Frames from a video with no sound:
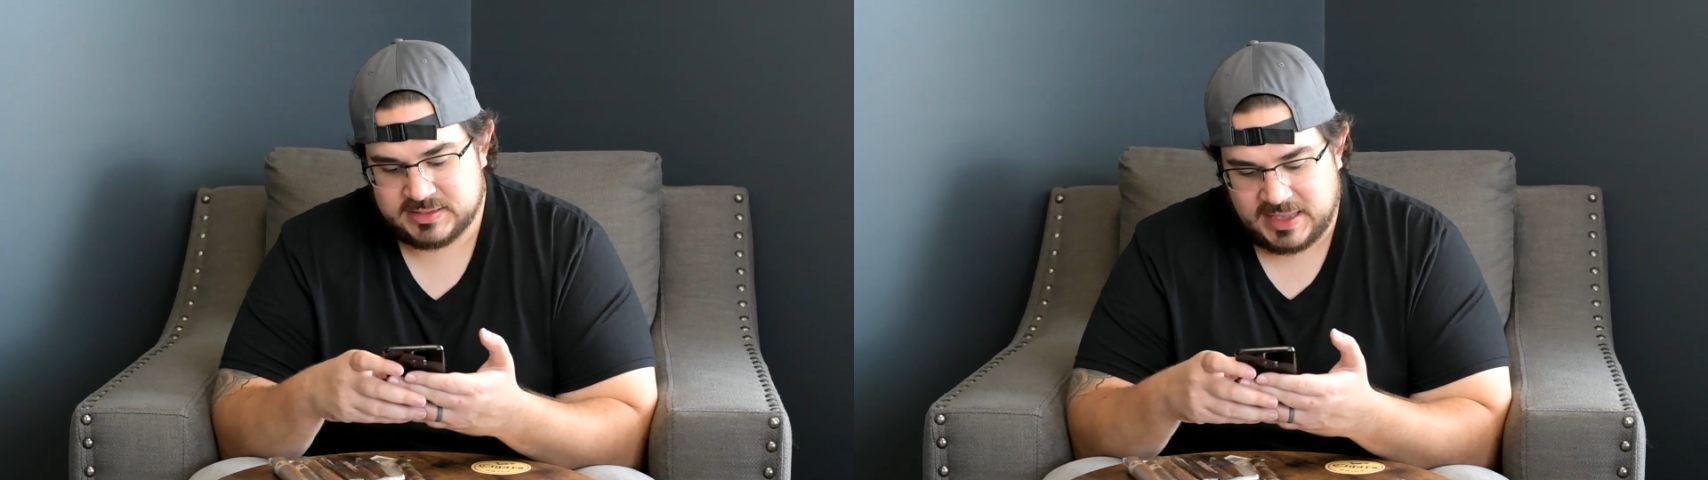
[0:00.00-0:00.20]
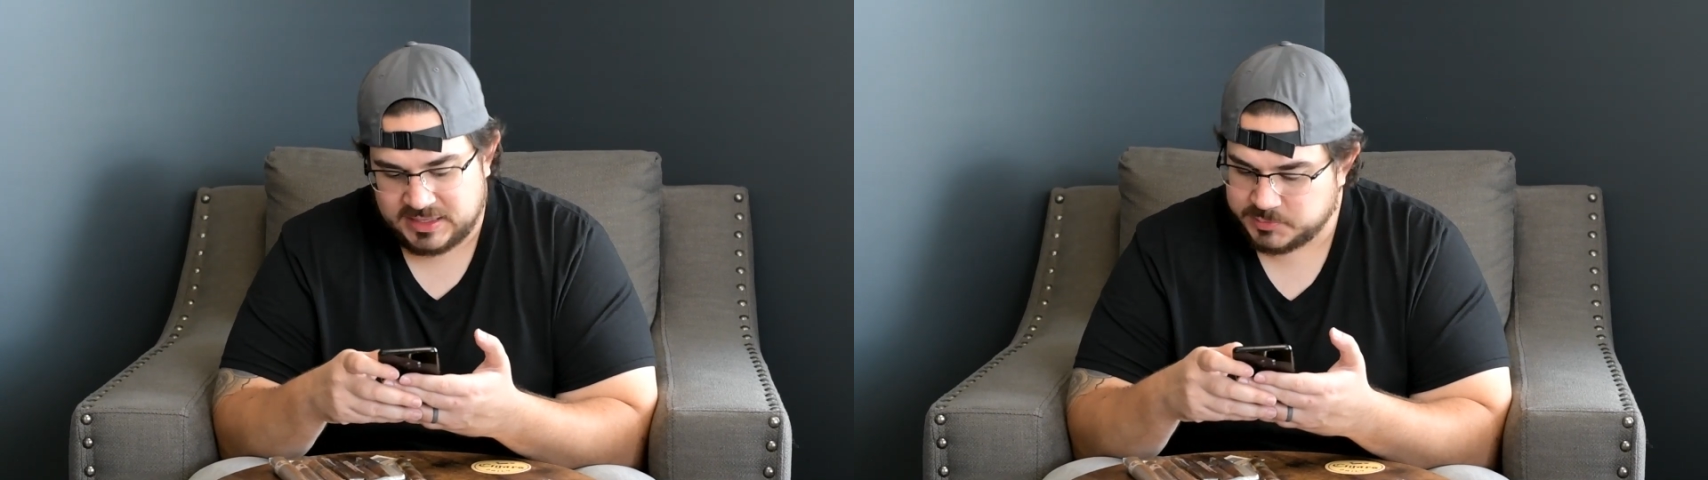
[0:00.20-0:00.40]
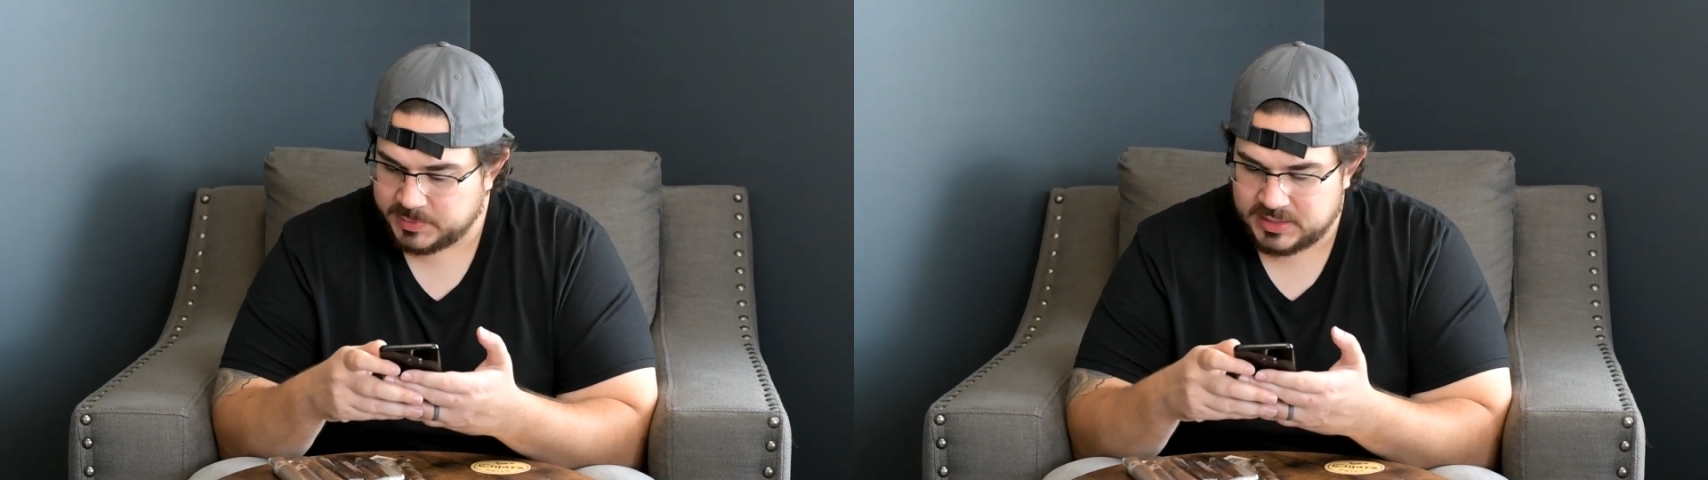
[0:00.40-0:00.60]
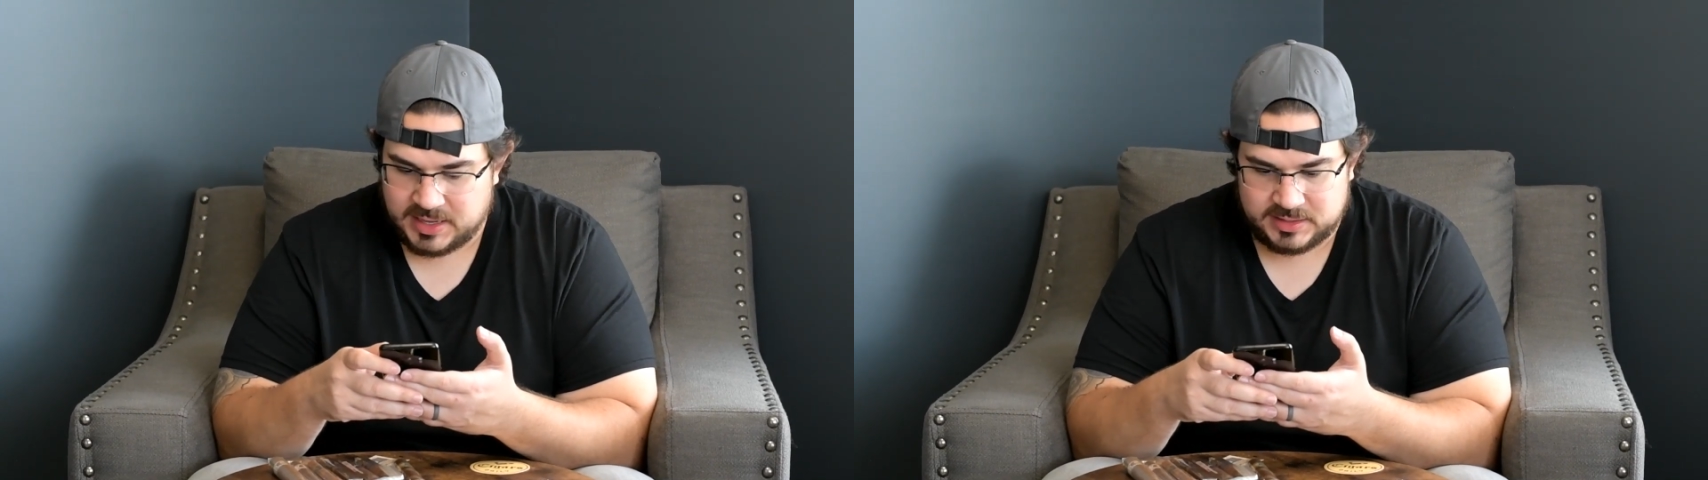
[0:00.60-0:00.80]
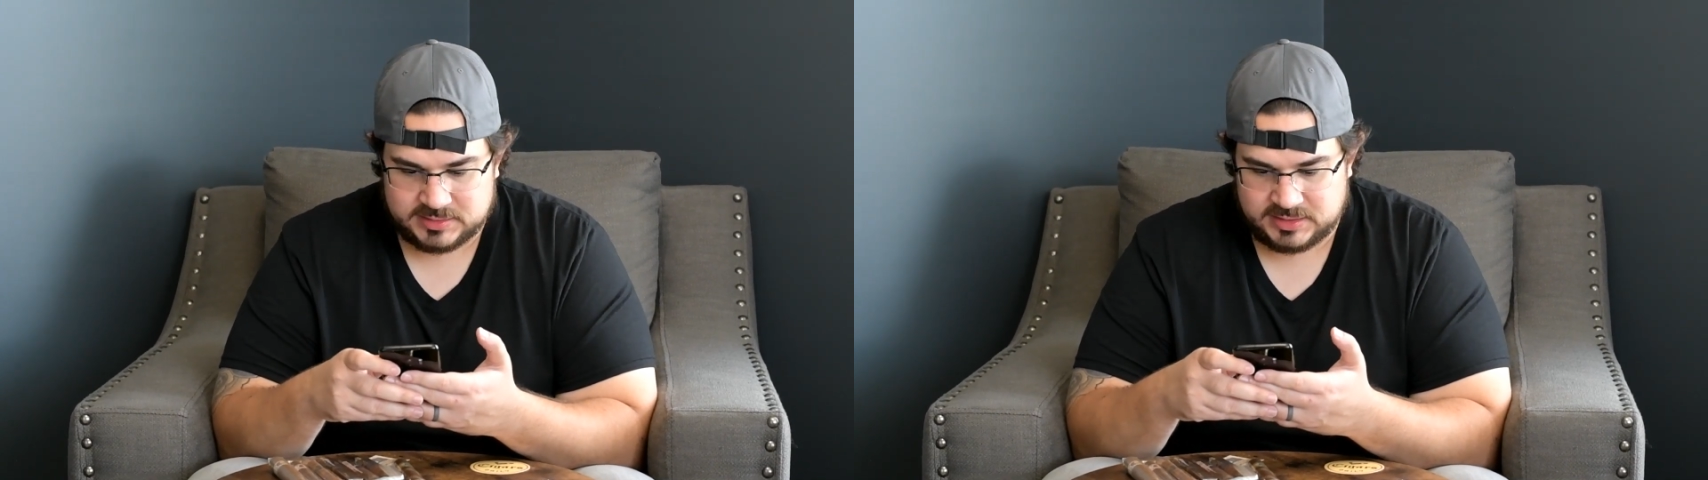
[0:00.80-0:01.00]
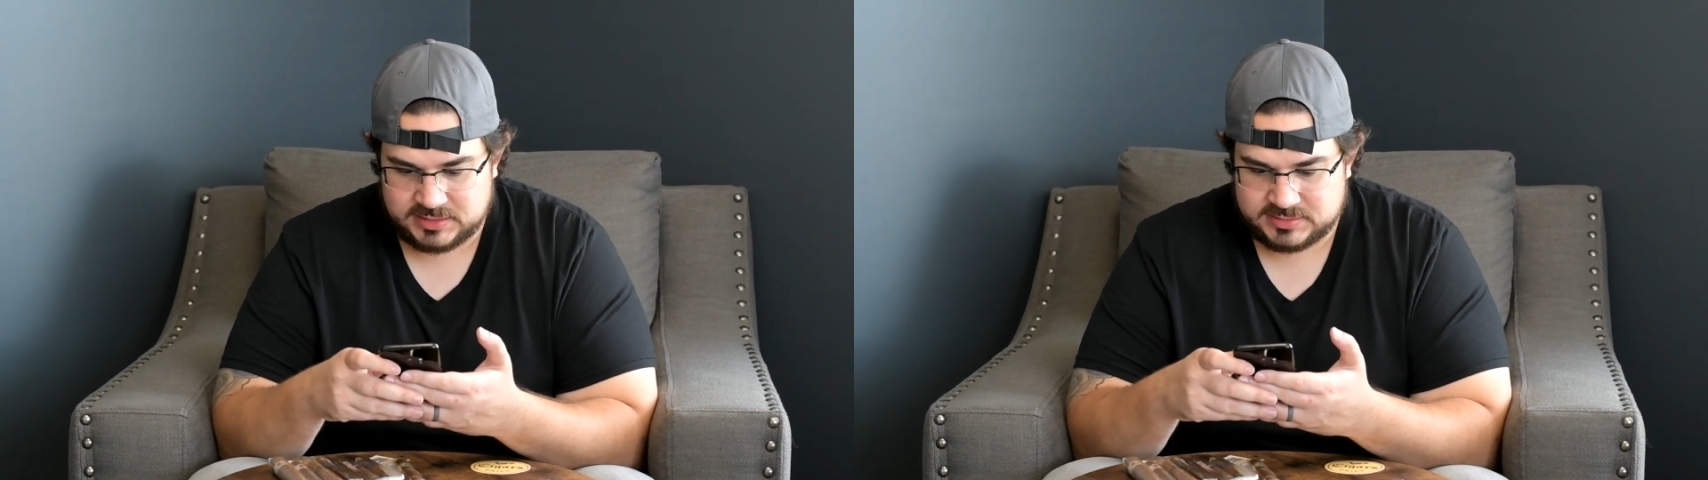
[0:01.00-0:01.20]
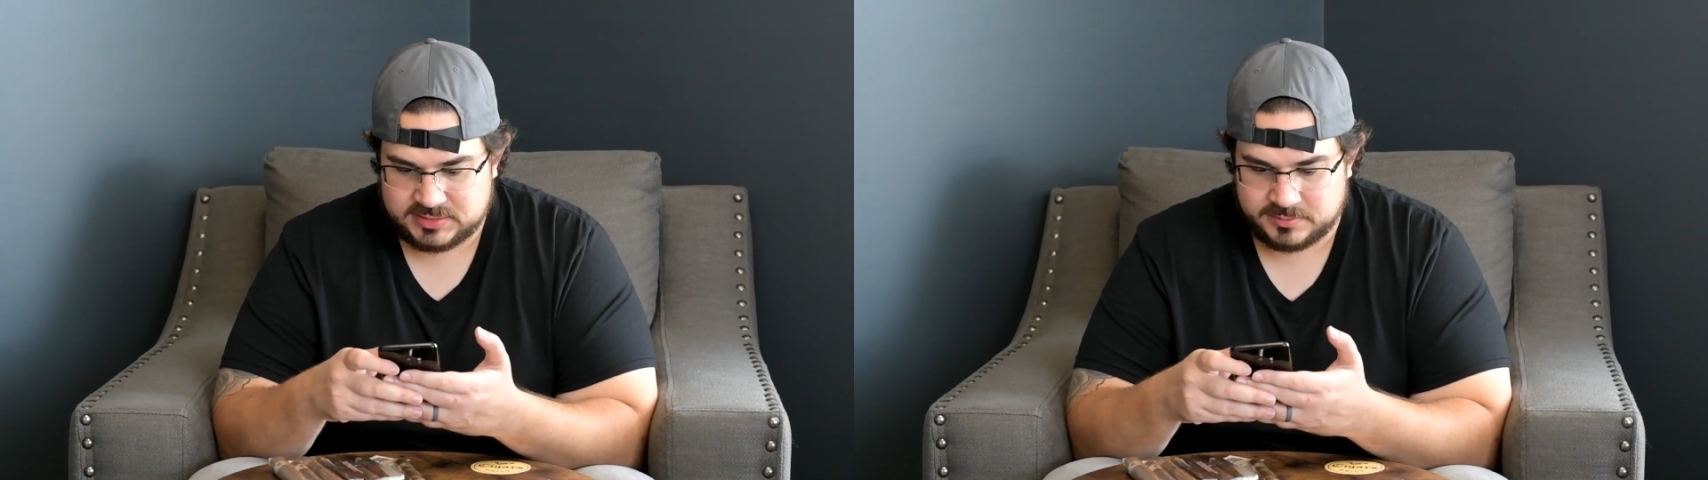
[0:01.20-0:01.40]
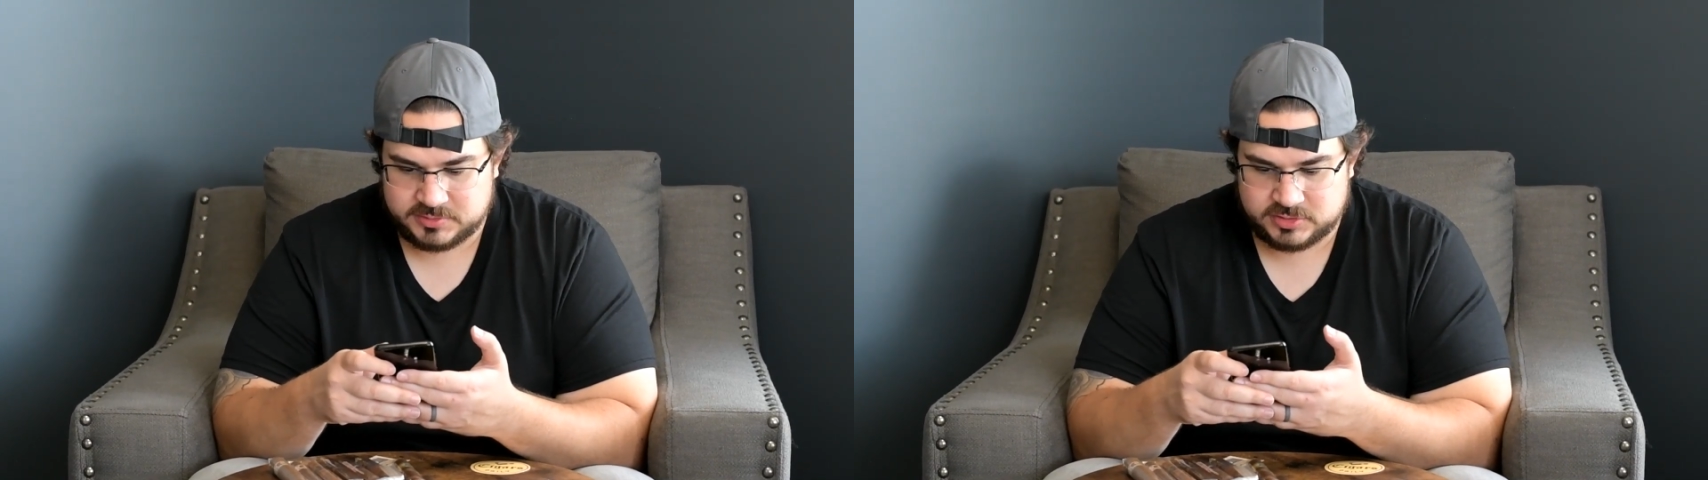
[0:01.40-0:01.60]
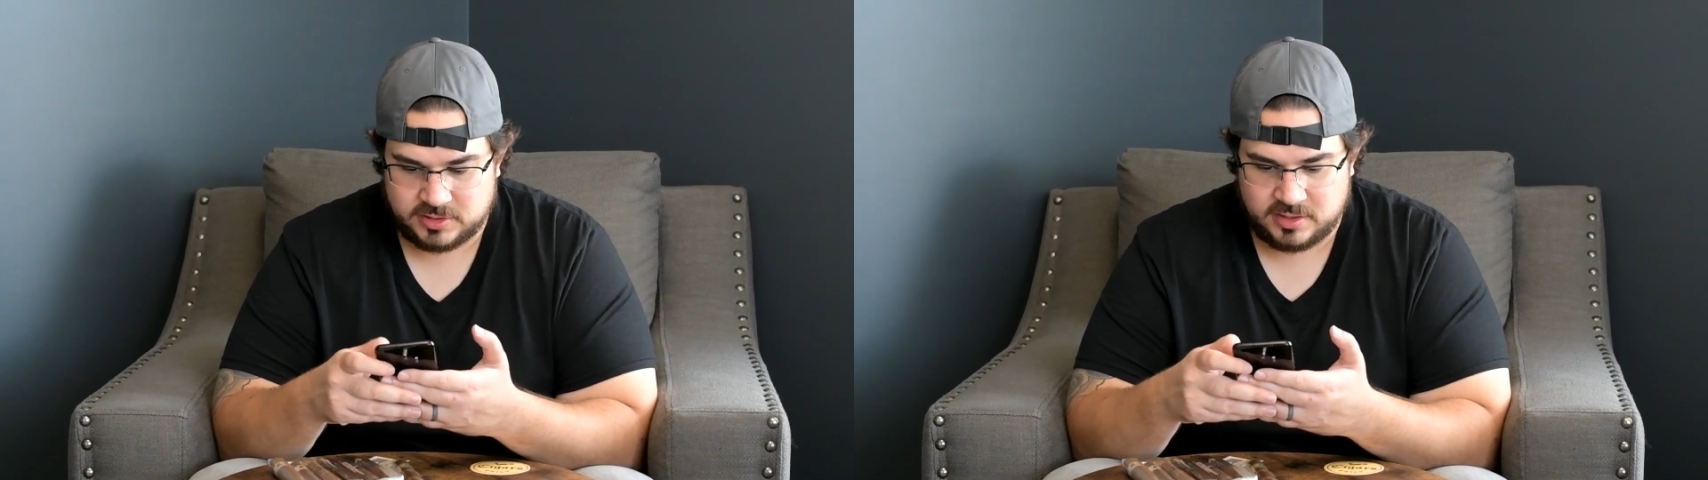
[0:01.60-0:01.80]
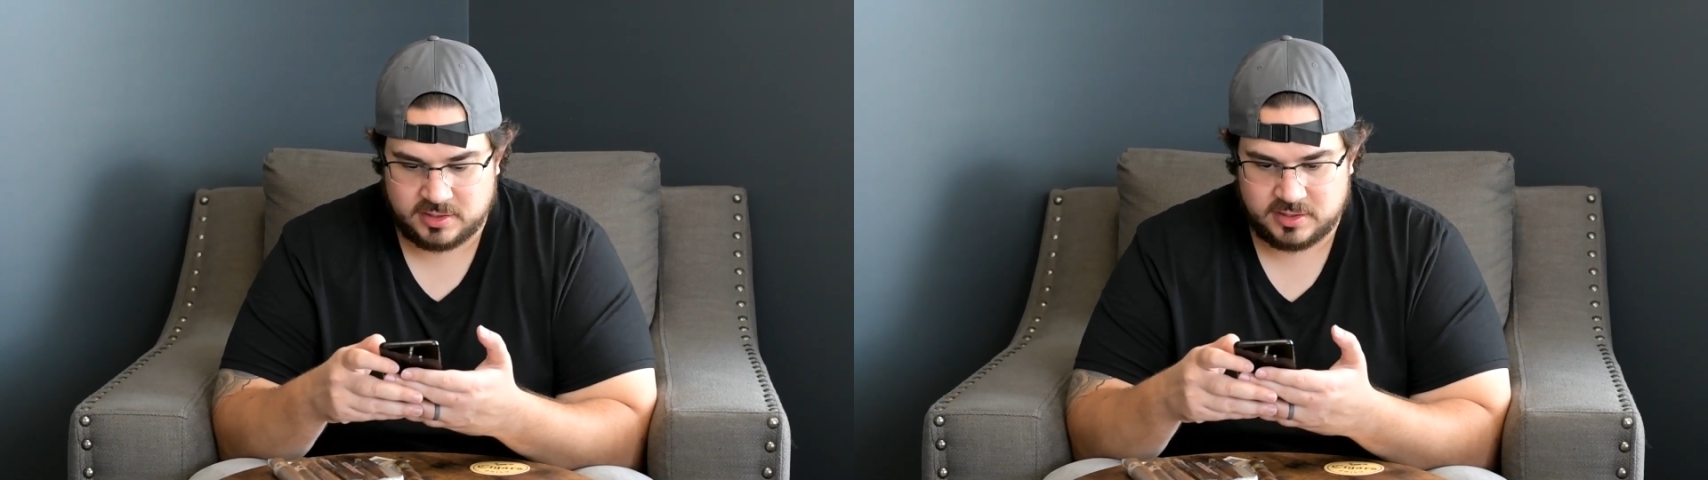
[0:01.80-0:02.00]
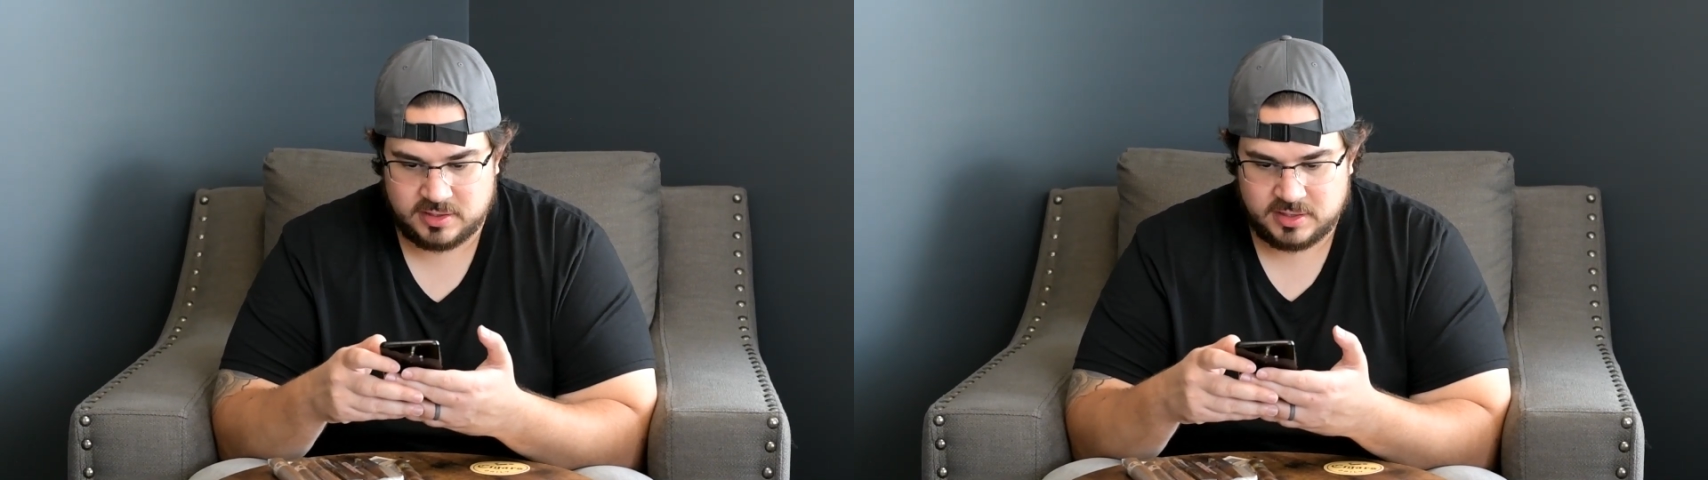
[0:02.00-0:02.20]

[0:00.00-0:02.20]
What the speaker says: last but not least, I'm sure